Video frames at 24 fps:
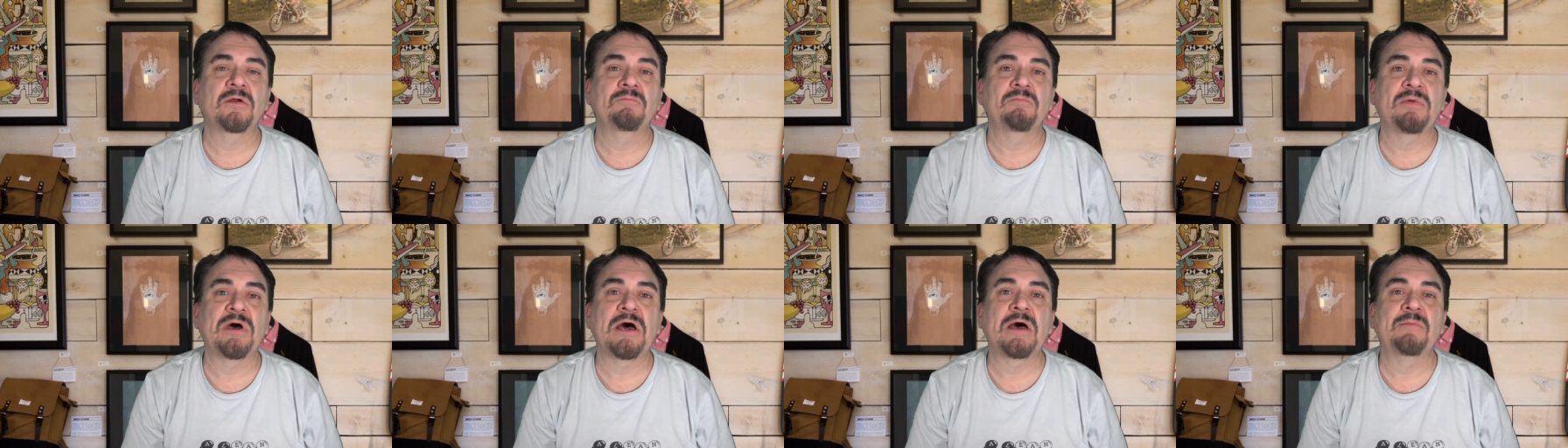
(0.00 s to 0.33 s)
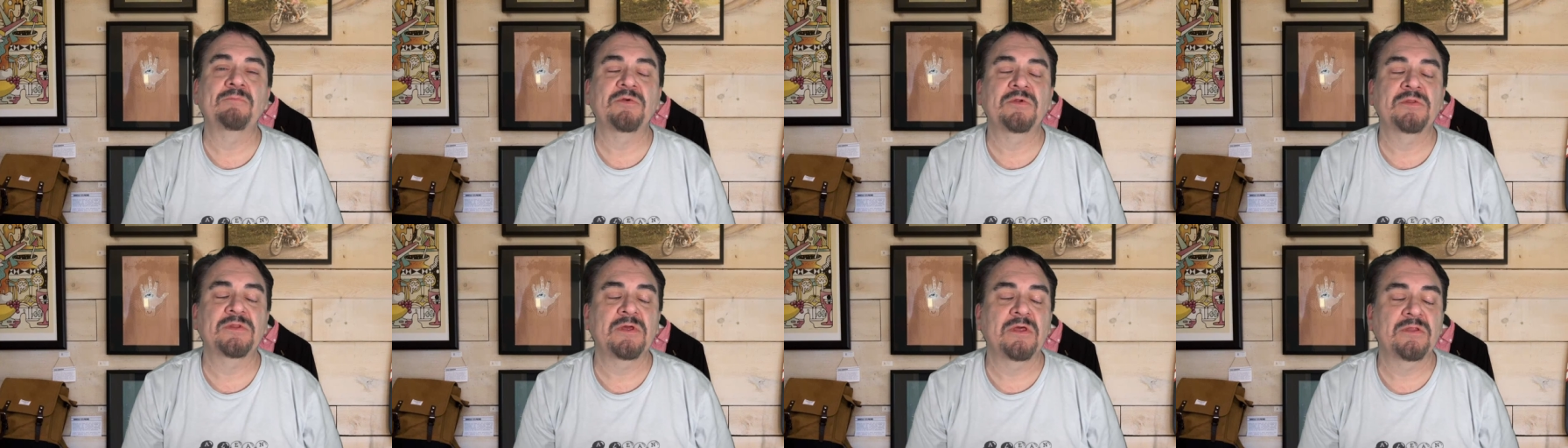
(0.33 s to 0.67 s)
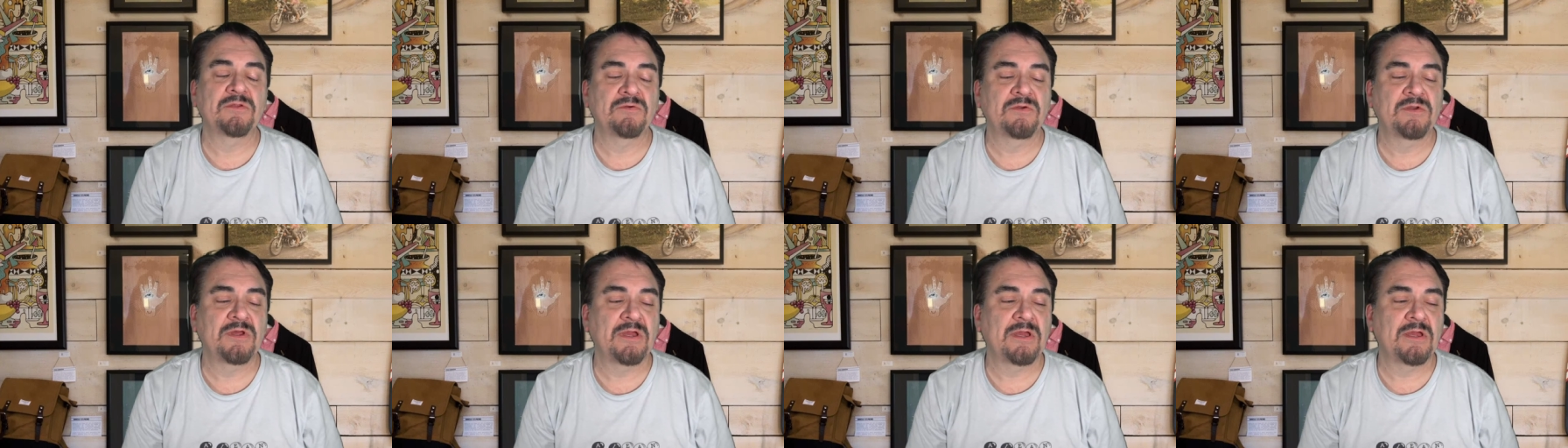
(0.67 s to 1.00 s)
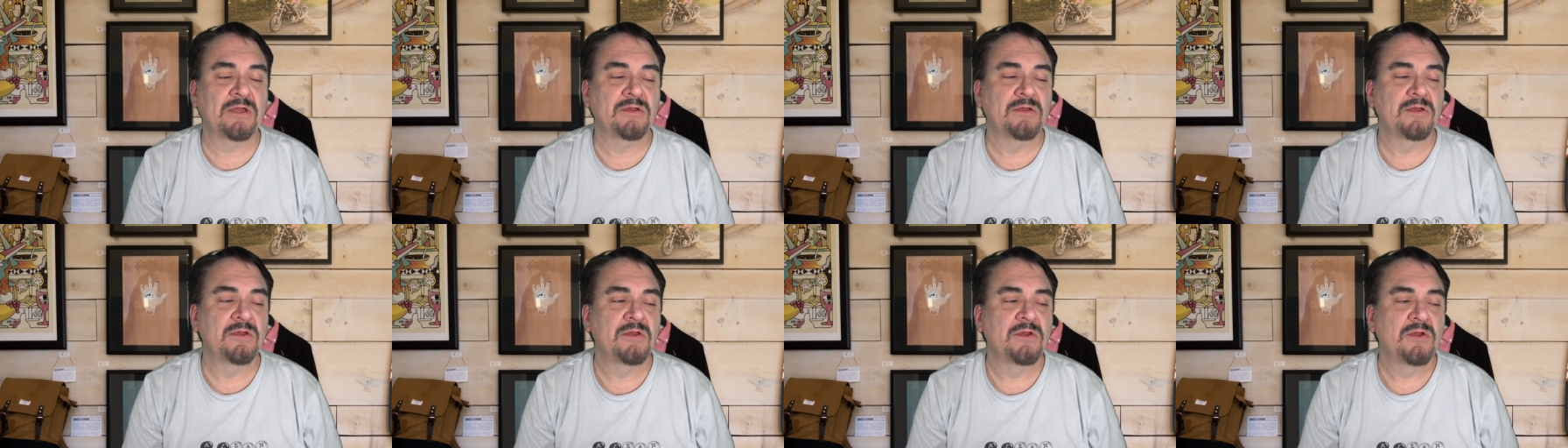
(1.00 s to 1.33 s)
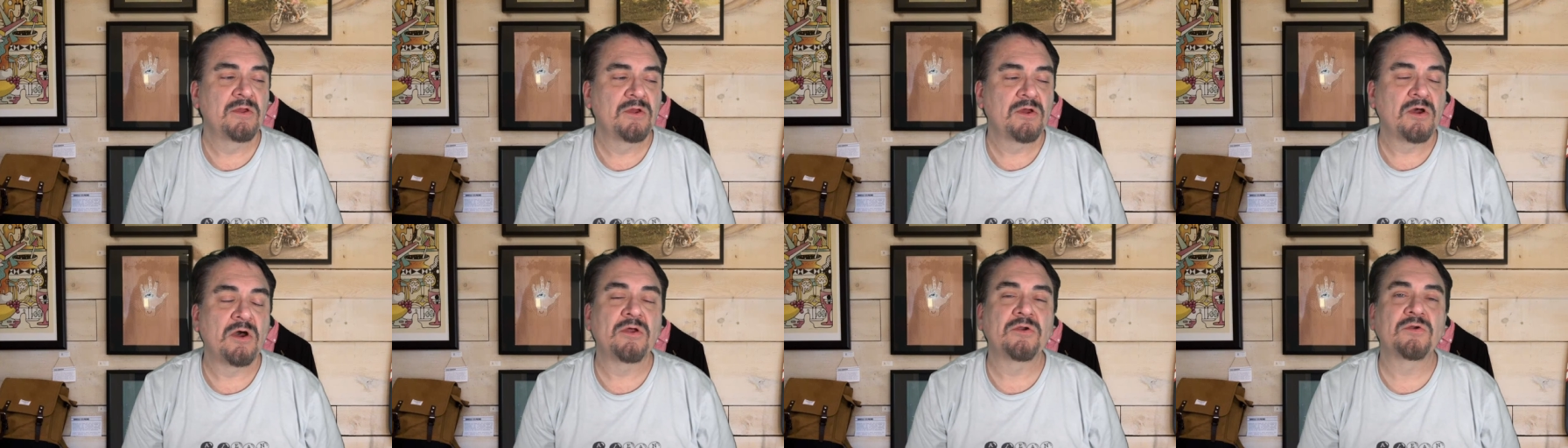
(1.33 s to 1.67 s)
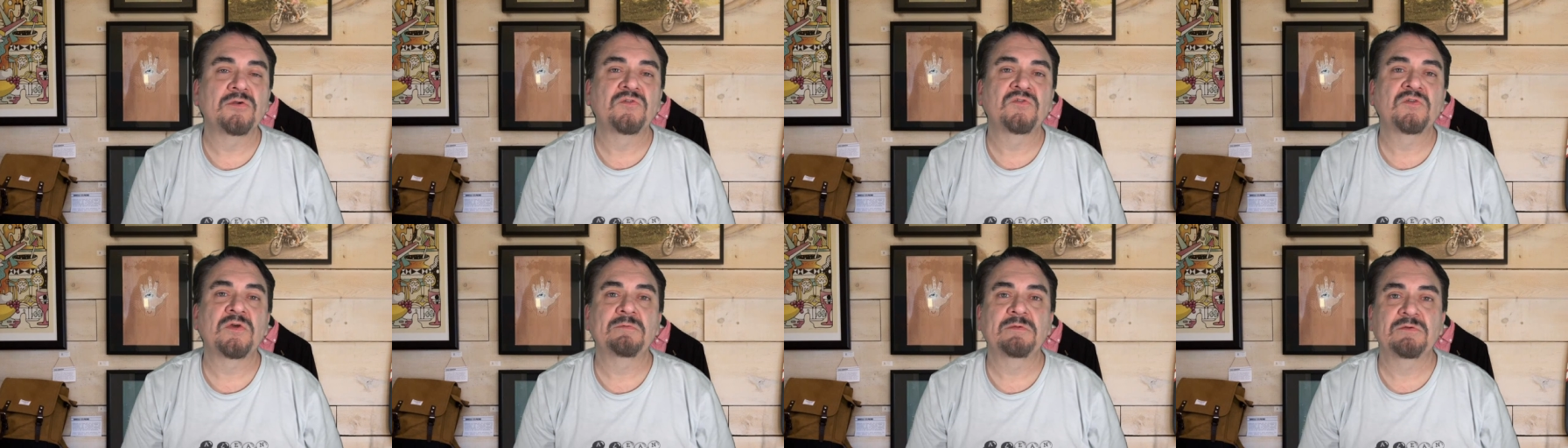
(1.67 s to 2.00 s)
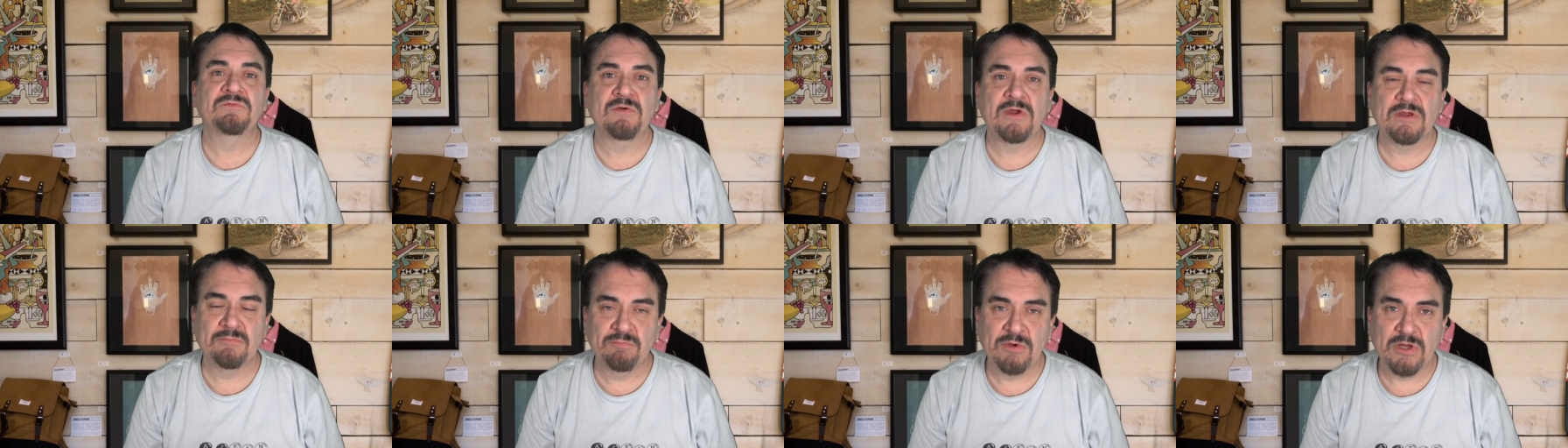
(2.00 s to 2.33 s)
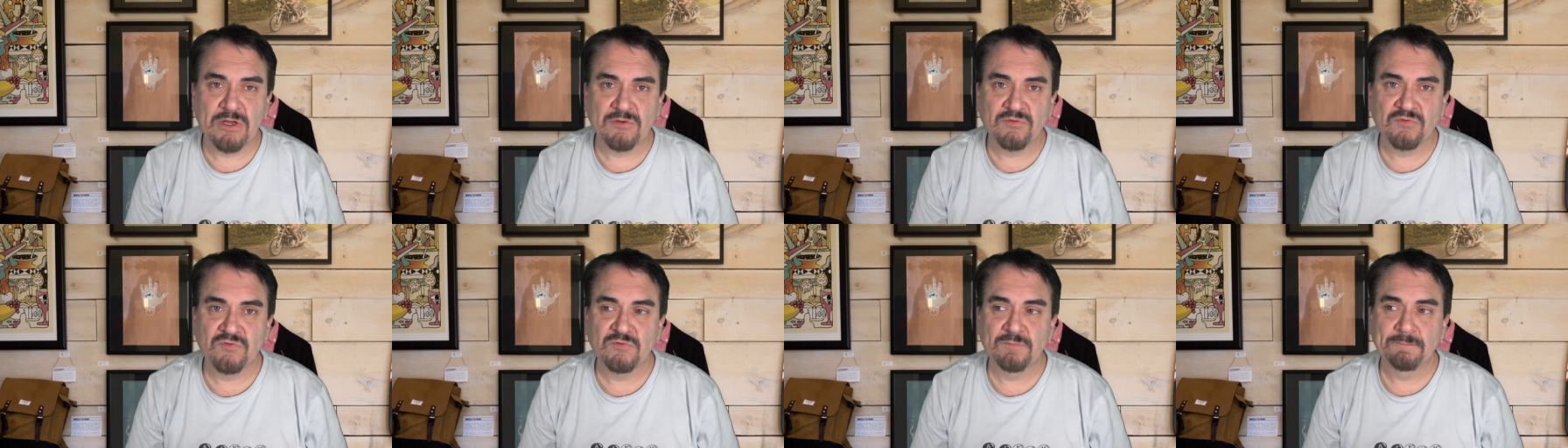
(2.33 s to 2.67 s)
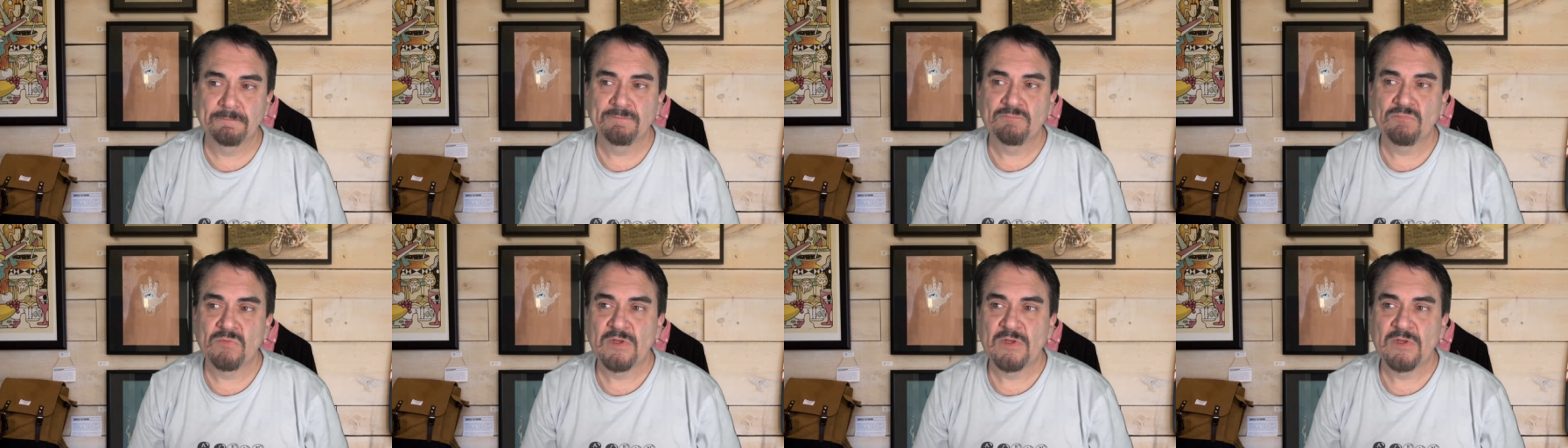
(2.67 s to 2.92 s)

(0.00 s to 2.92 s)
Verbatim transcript: a bopper, the other day, 175 bucks,